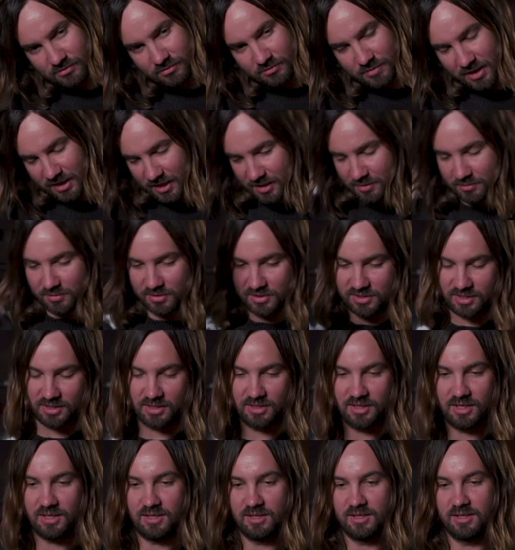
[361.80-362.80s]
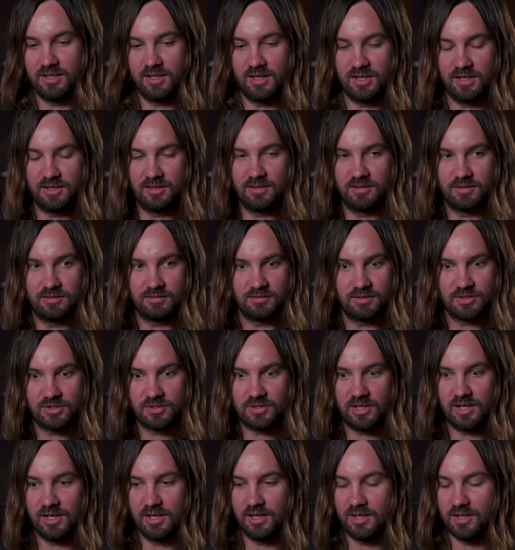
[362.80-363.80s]
making music in
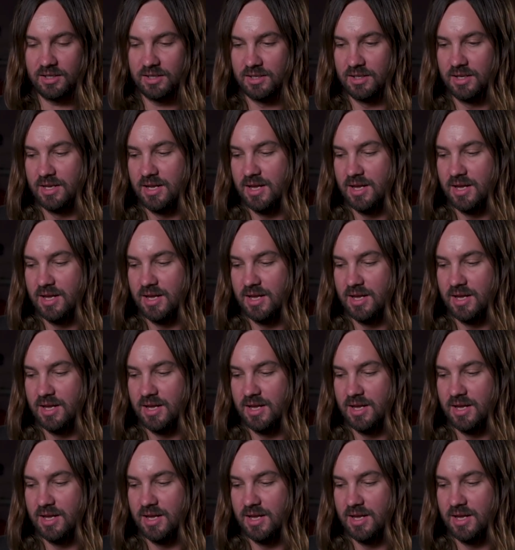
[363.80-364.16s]
Australia.